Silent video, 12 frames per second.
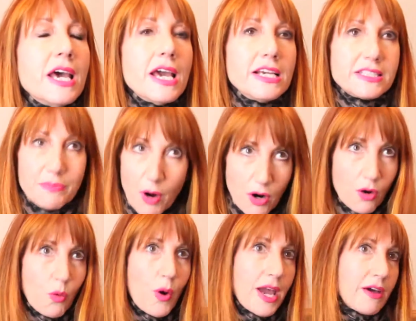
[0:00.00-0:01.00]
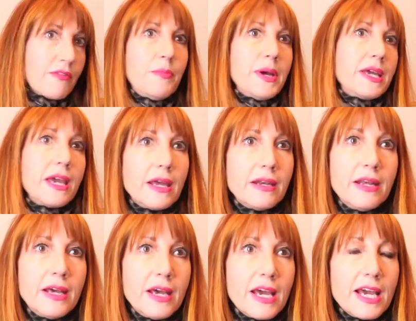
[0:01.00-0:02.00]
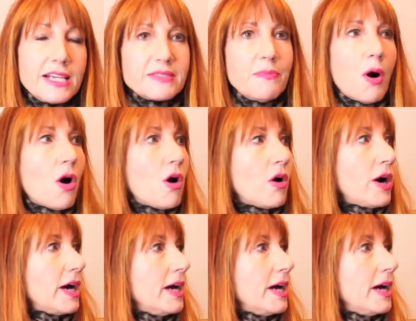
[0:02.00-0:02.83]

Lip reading: It's more a way of being. It's more